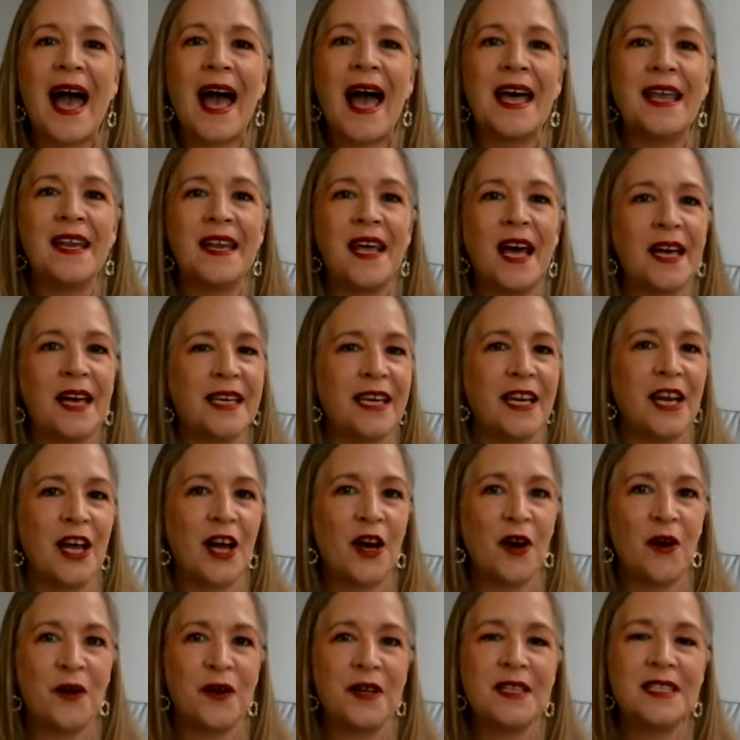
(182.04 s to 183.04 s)
and you
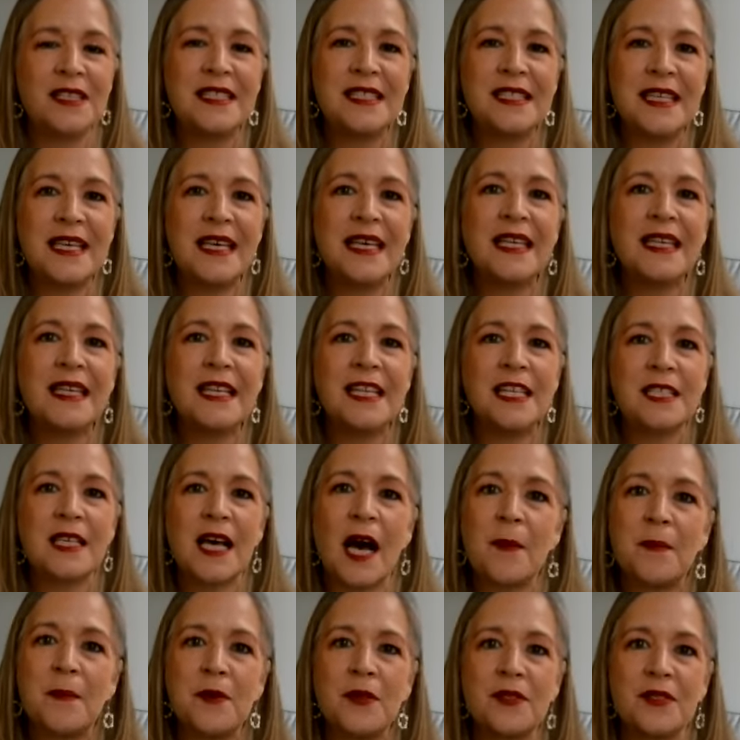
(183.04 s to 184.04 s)
know, seeing these
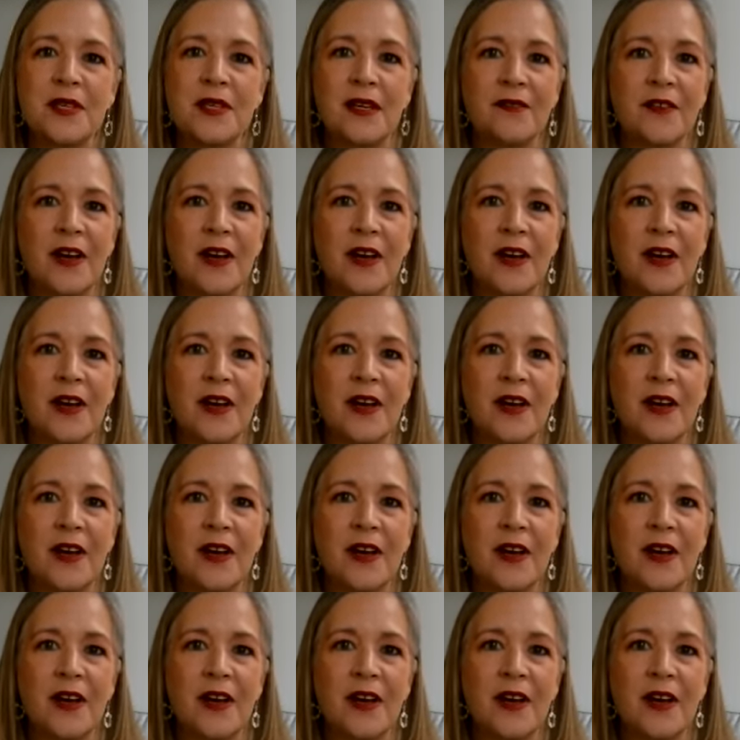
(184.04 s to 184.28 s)
couples that